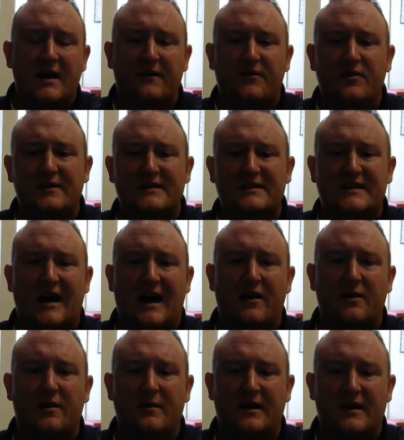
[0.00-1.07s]
If you
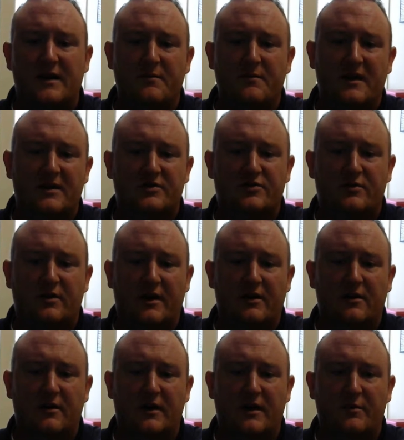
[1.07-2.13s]
desire to be an
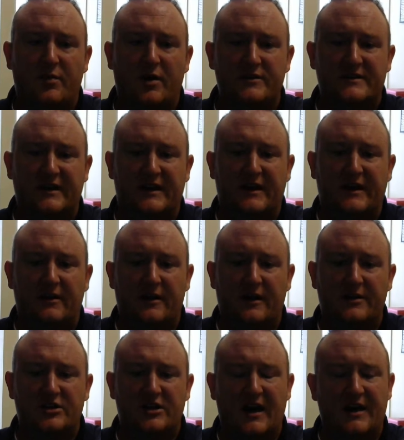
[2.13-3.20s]
administrator in
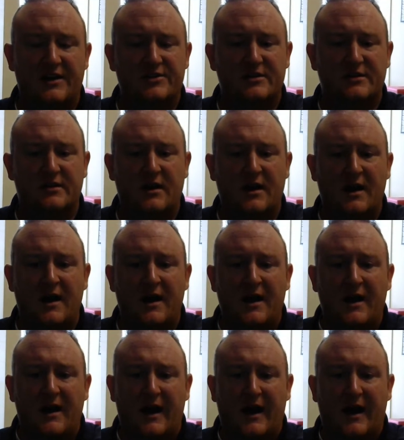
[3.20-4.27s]
post-secondary education,
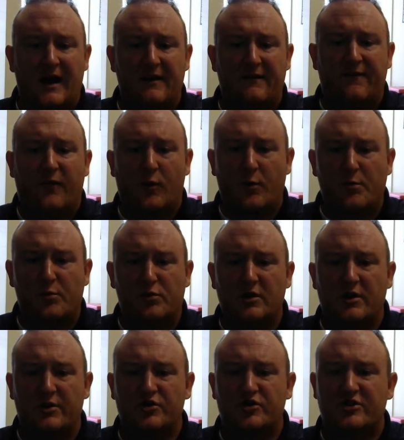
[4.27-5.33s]
a
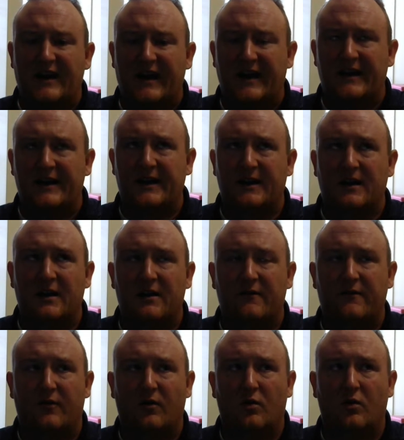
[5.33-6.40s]
formidable understanding
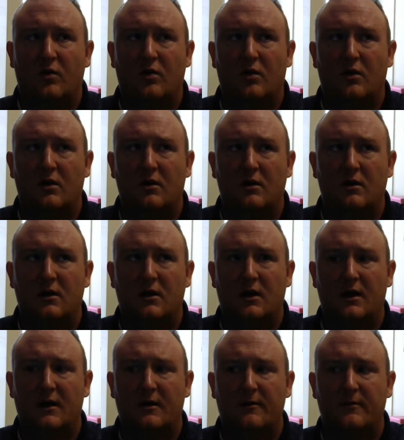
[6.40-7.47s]
for
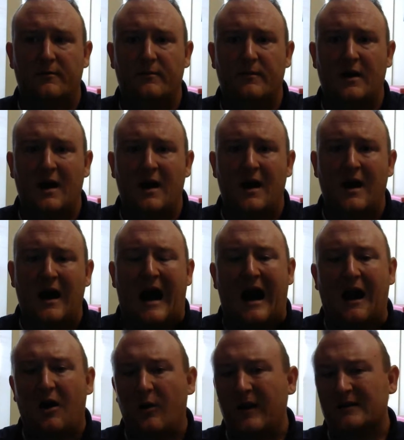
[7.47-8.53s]

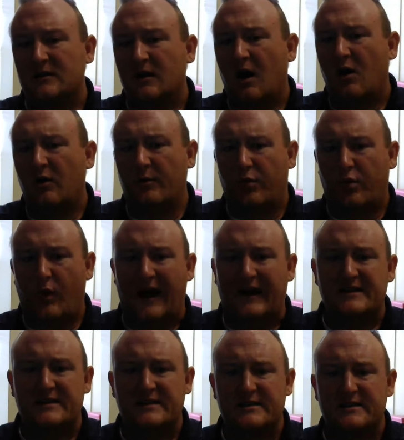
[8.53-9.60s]
higher ed law and
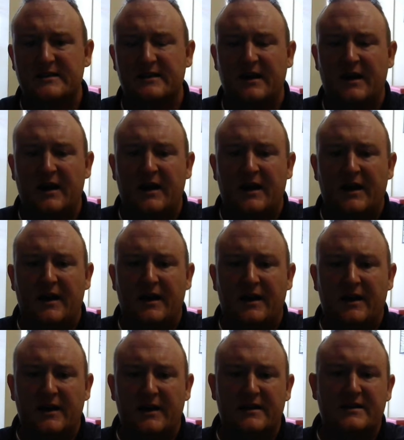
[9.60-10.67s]
practice
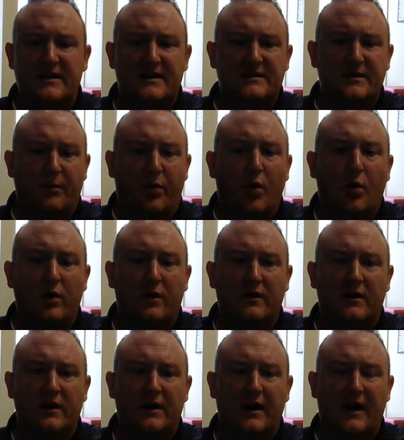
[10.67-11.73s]
is
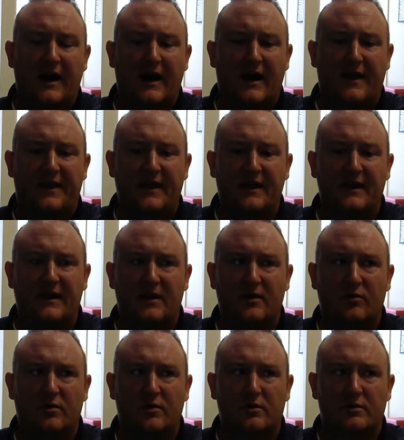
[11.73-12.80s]
important, and I think
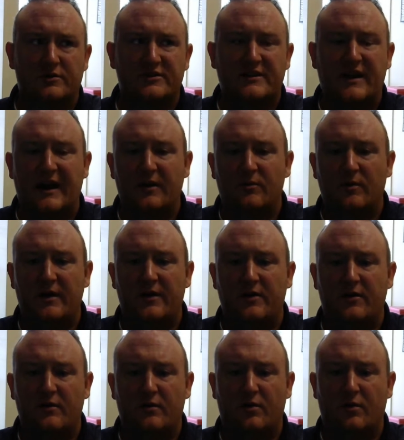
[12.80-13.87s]
it will stay
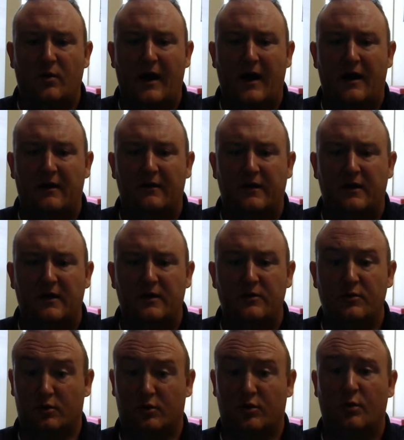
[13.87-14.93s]
with you throughout
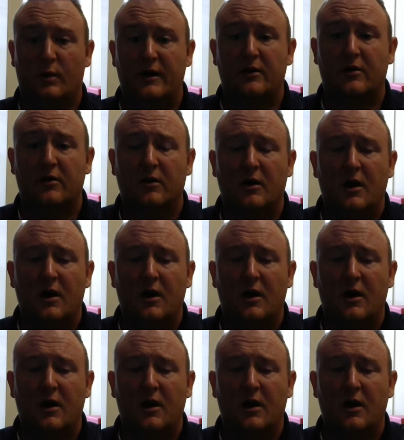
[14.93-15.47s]
your career.